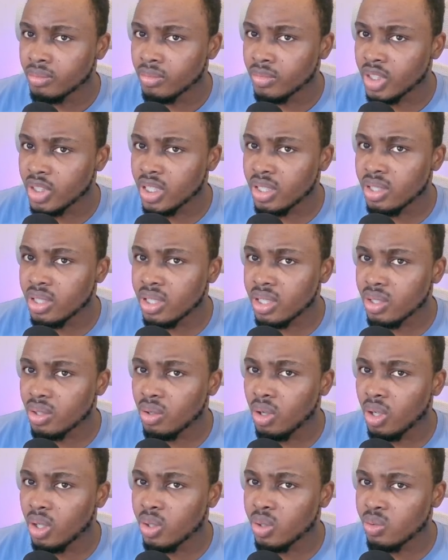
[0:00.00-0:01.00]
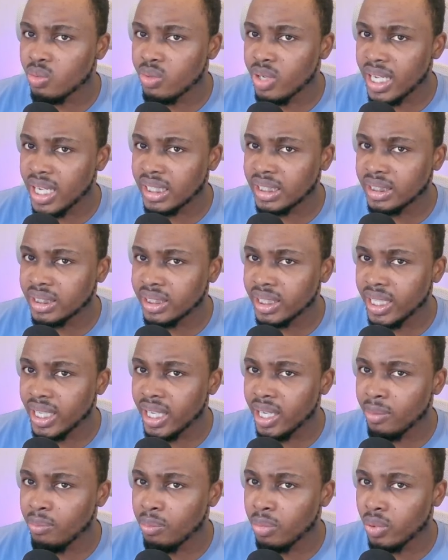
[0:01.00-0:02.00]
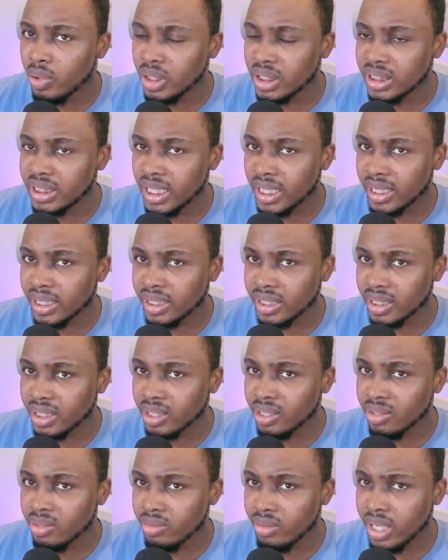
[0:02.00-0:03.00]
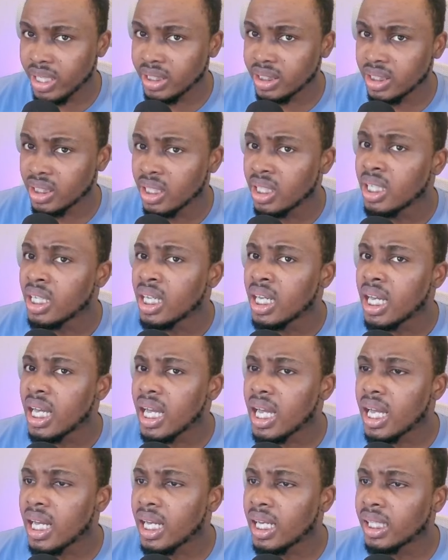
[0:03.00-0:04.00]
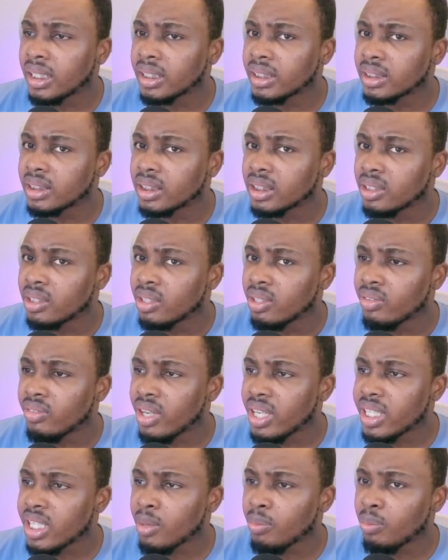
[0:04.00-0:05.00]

This is called Red Deer Polytechnic, right? And Red Deer